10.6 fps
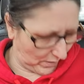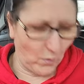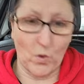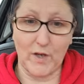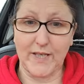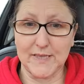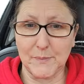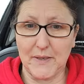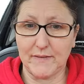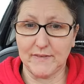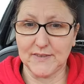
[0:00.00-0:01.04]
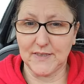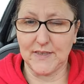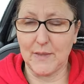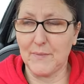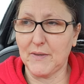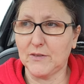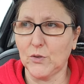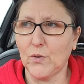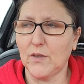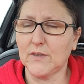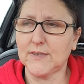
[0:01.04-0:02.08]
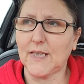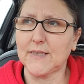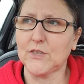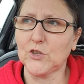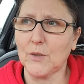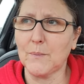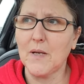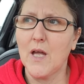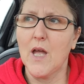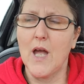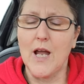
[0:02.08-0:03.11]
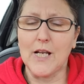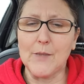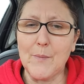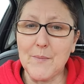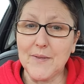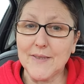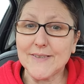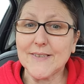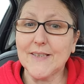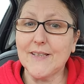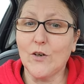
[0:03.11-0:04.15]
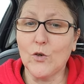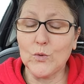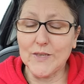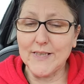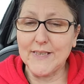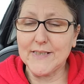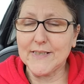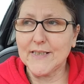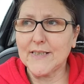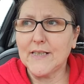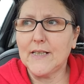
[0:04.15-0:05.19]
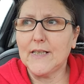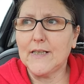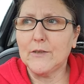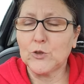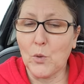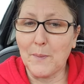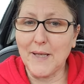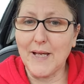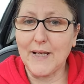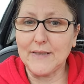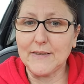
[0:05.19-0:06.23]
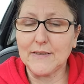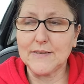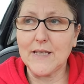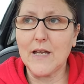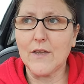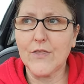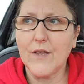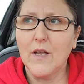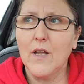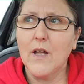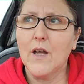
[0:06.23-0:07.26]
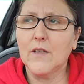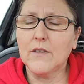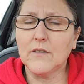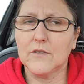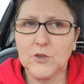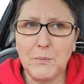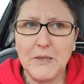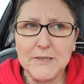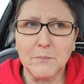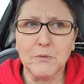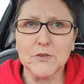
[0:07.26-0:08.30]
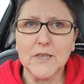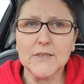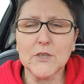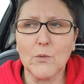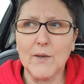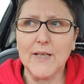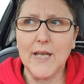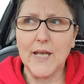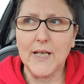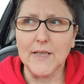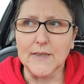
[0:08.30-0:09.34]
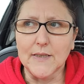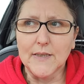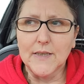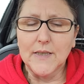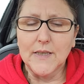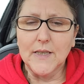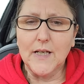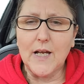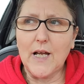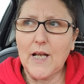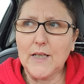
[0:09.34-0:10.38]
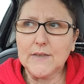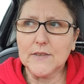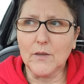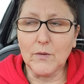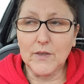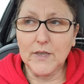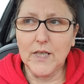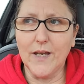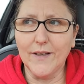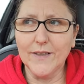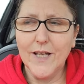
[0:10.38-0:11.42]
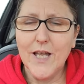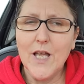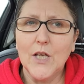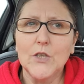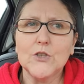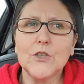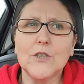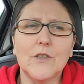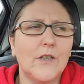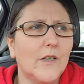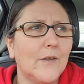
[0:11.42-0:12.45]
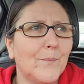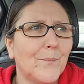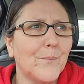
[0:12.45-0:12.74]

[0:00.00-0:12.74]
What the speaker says: work experience, they let me do a Saturday job. And I remember this old lady, she was blind and deaf, and she pressed the buzzer, so I went in, and I'm not kidding, she goes, I've